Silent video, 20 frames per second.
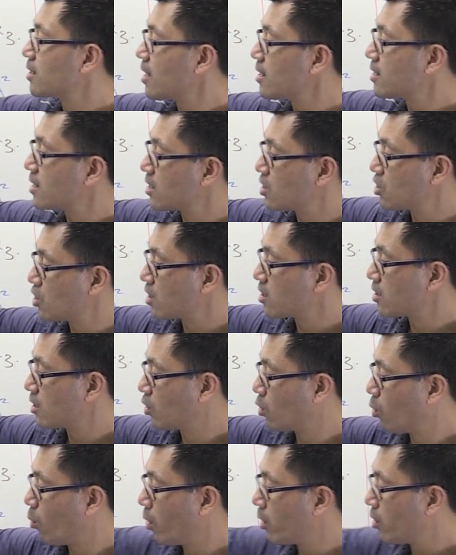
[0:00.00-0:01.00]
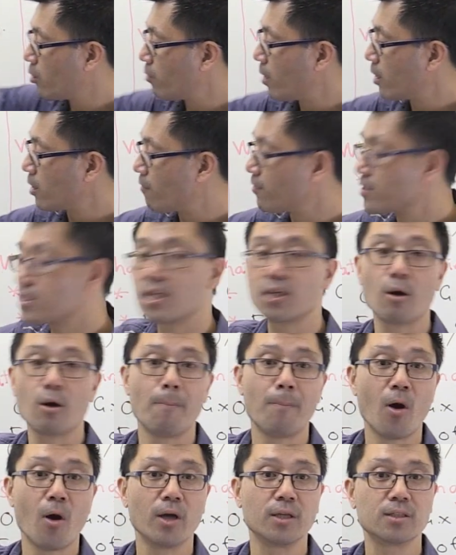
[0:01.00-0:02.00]
this is just the coordinate ring of a
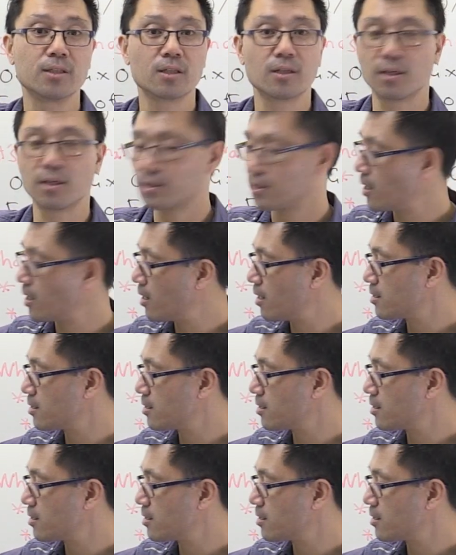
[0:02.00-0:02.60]
single point, okay?